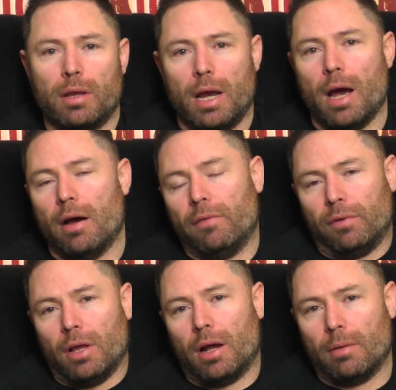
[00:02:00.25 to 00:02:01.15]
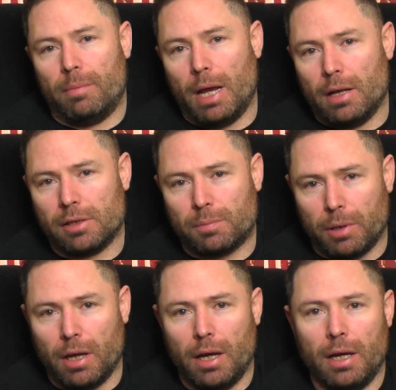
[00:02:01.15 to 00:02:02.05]
they have a lot of bands
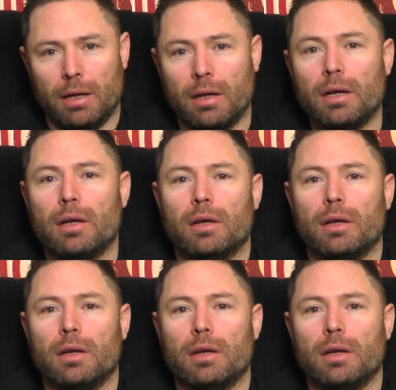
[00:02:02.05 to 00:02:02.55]
play, and